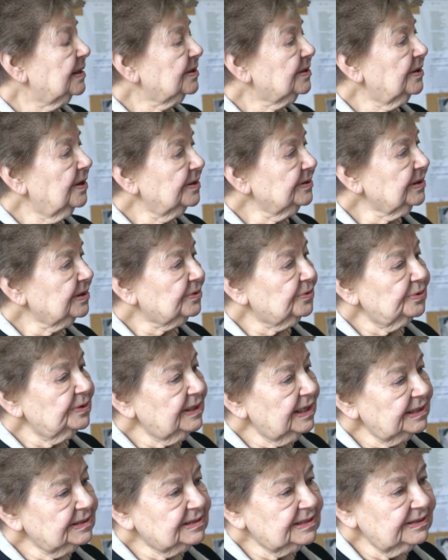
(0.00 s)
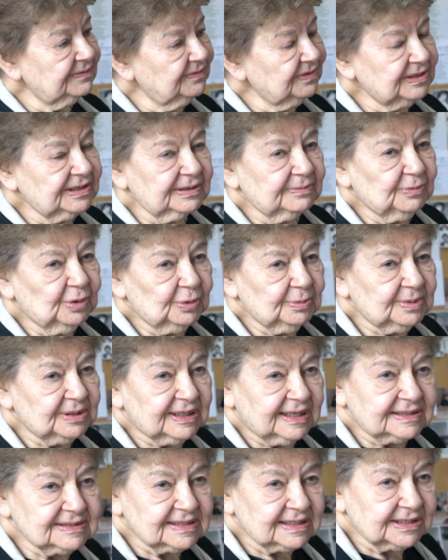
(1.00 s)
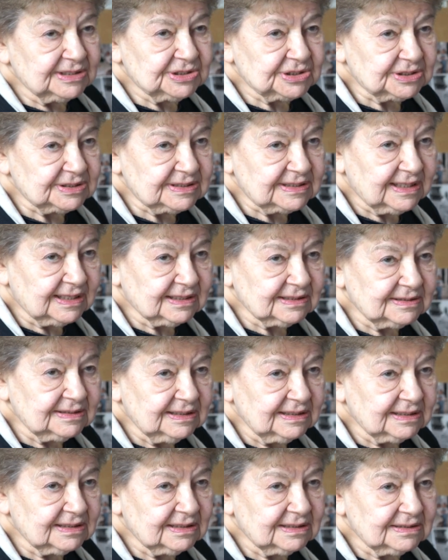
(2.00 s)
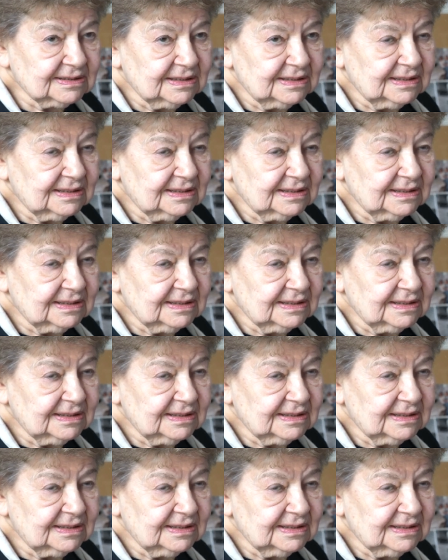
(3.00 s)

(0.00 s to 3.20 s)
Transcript: called the Creativity Mobilization Technique.